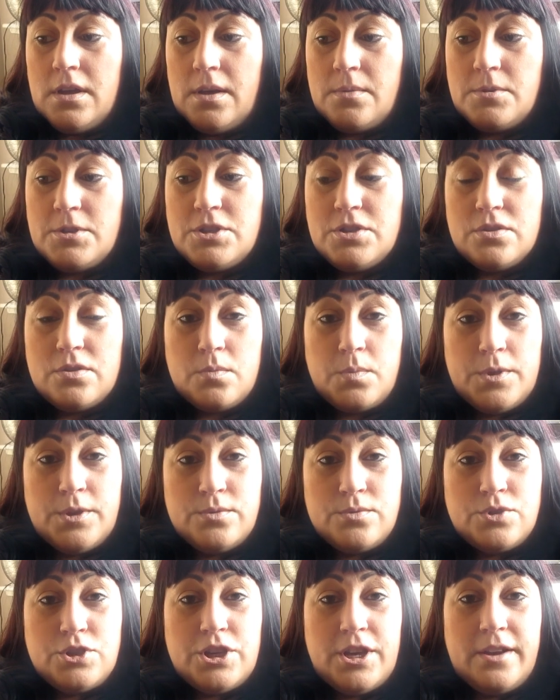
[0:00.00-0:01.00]
and we took the
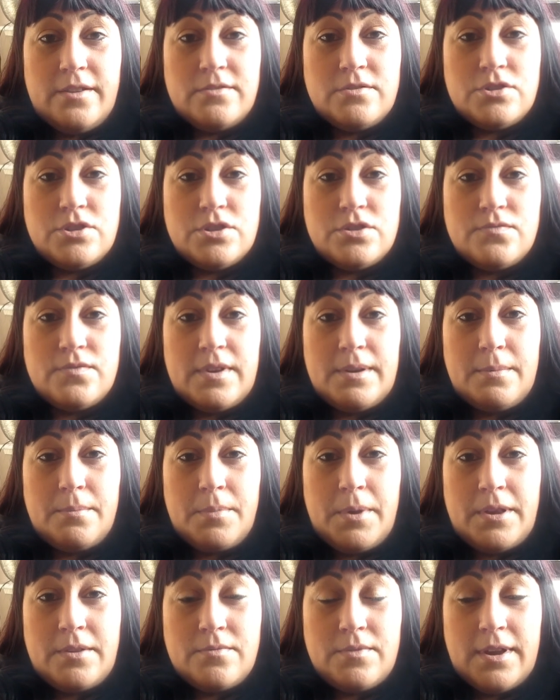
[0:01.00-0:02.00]
wheelchair and just
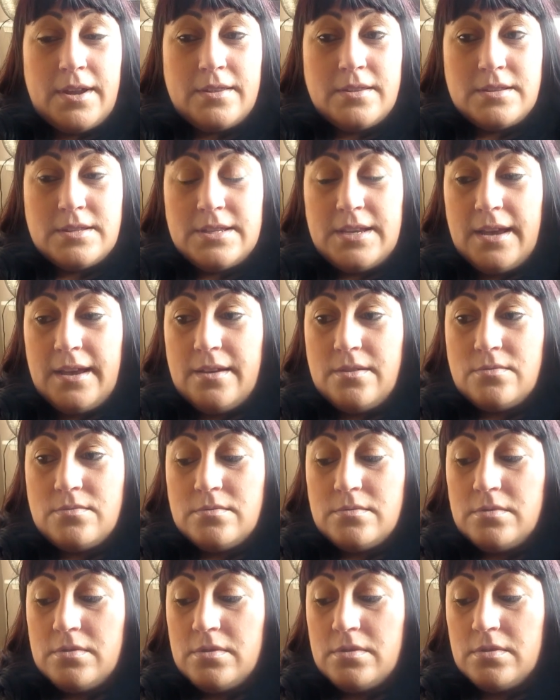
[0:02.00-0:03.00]
went round the
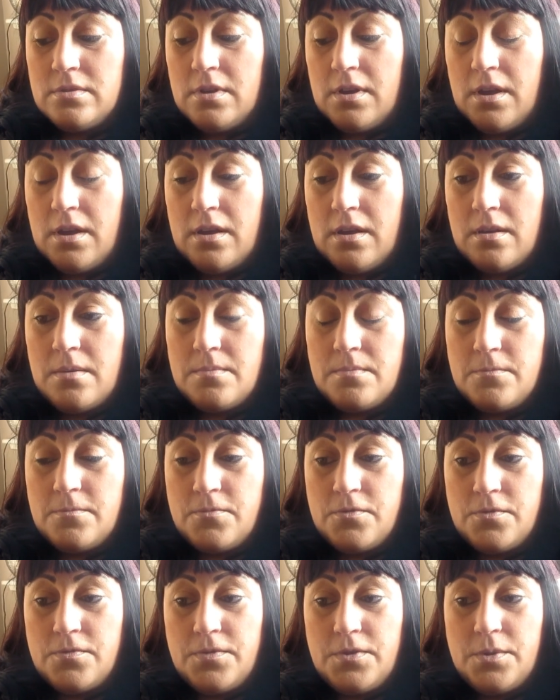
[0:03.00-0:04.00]
town
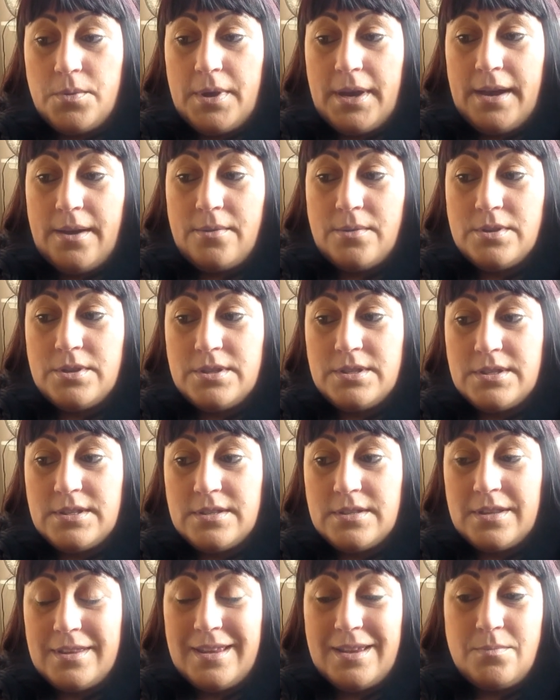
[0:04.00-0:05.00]
for a few
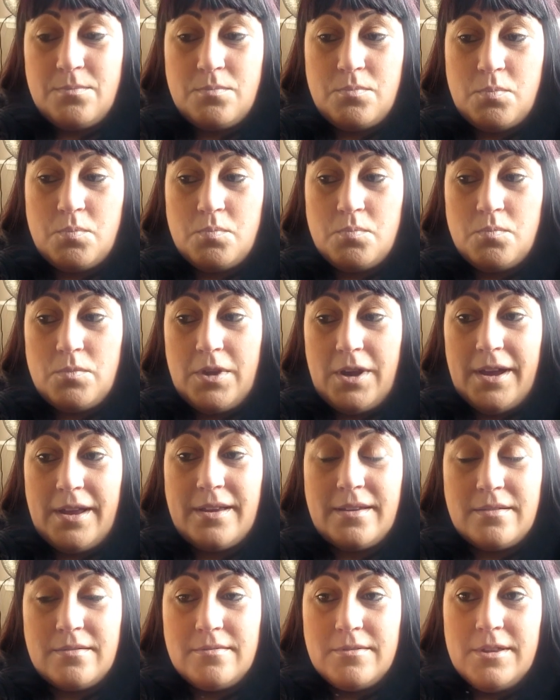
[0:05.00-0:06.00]
hours, and then
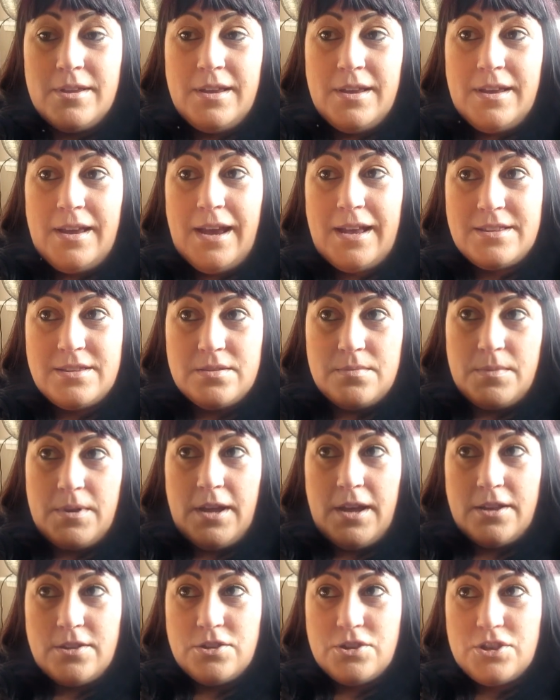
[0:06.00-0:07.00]
like had some
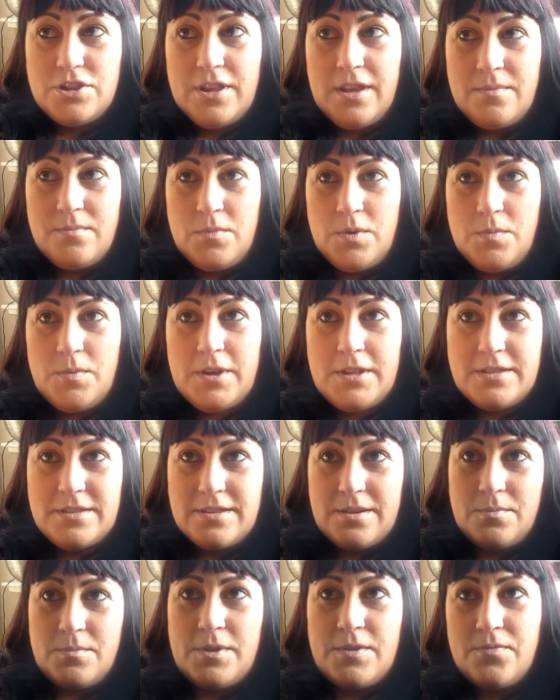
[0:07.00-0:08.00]
lunch, then we went
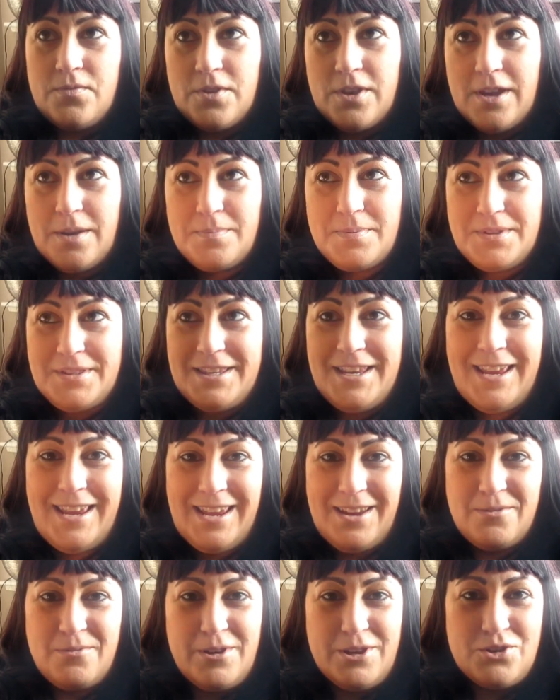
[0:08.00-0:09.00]
somewhere for a cup of
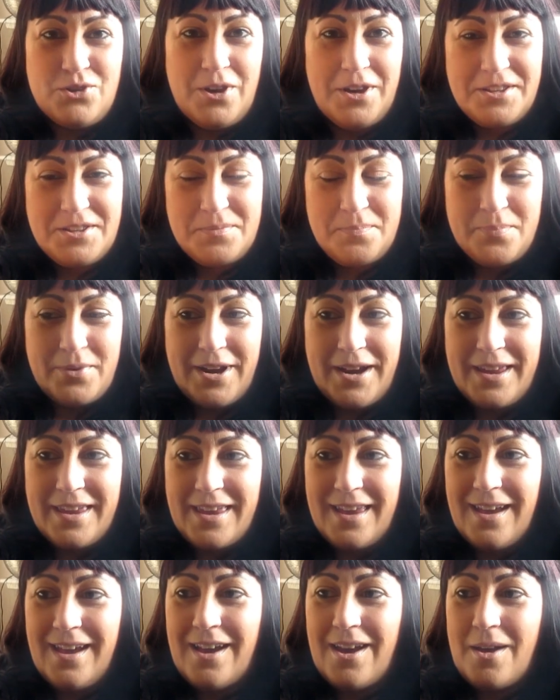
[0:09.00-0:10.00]
tea and we tried to
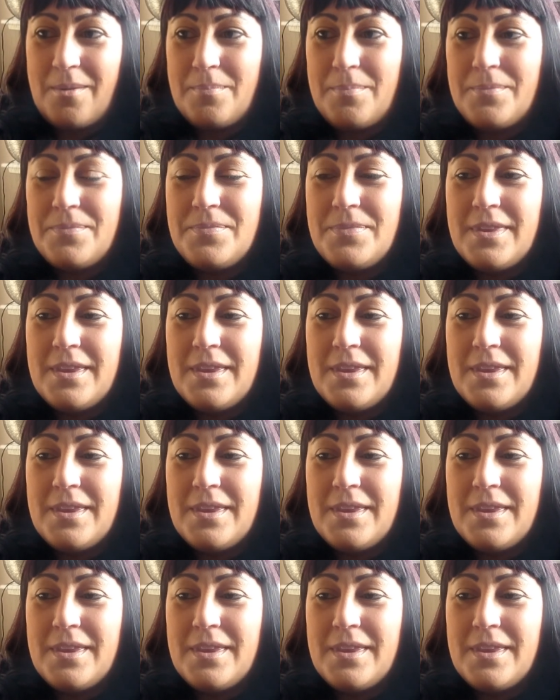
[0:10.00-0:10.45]
break it up.